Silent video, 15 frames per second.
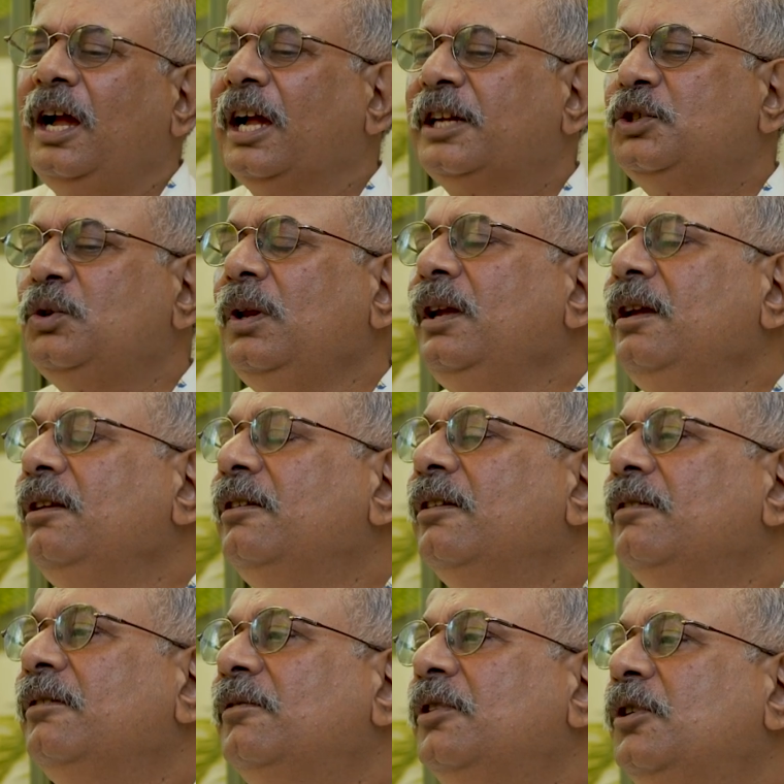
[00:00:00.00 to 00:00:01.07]
actually,
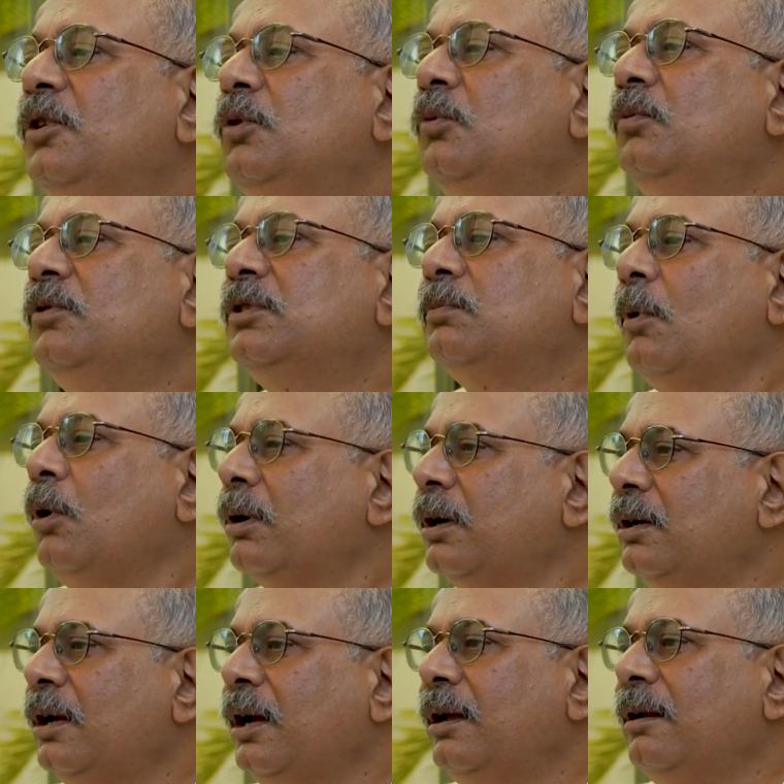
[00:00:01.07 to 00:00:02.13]
to spot
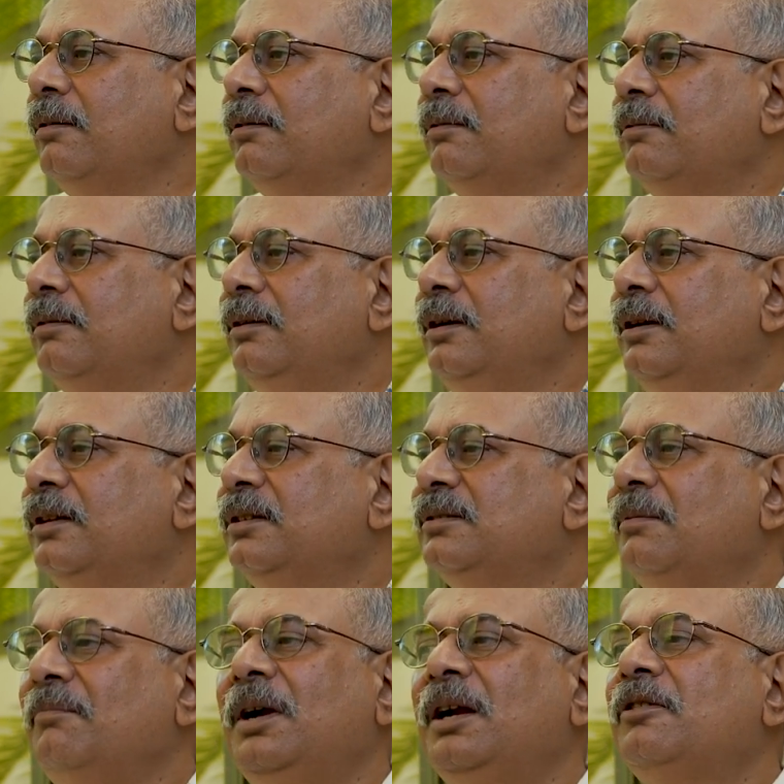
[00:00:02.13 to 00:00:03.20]
a tiger, it
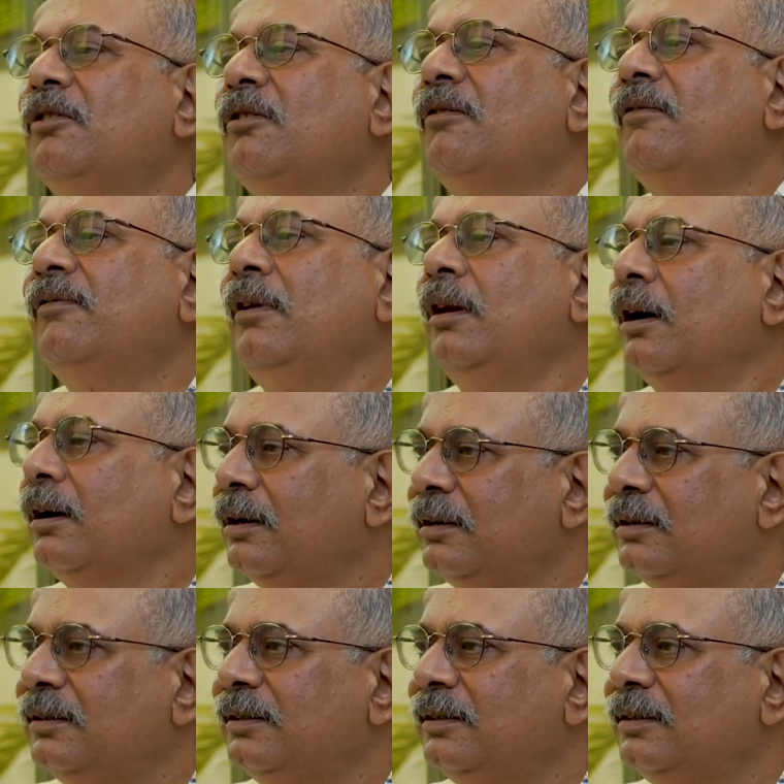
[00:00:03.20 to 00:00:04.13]
is a matter of luck.